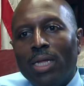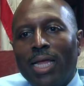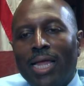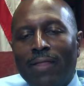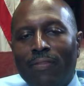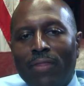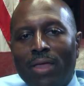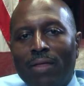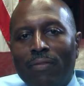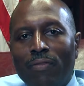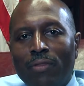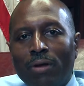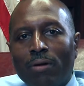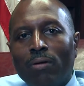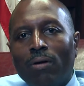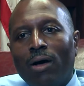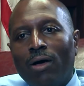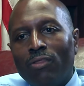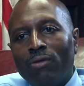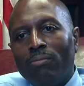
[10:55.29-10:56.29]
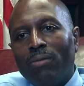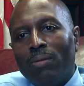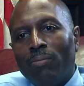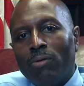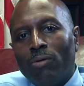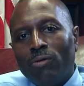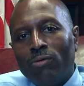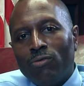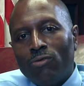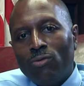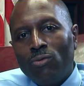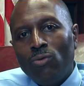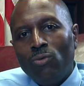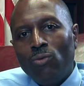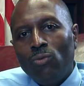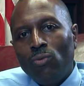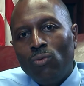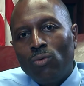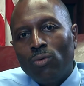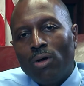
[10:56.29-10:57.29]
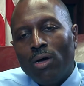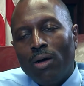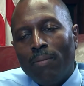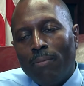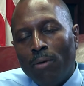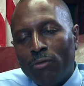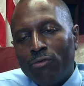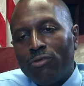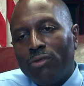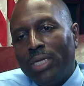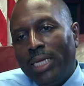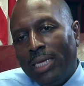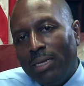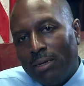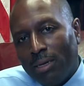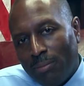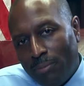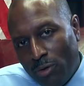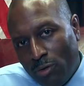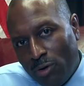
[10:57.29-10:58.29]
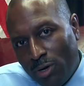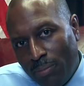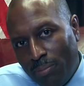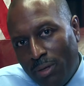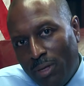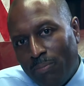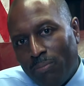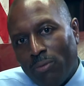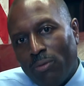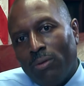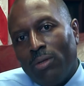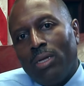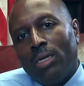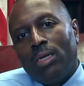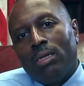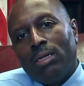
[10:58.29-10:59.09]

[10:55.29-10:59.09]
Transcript: and then there are other members who, uh, mostly community people,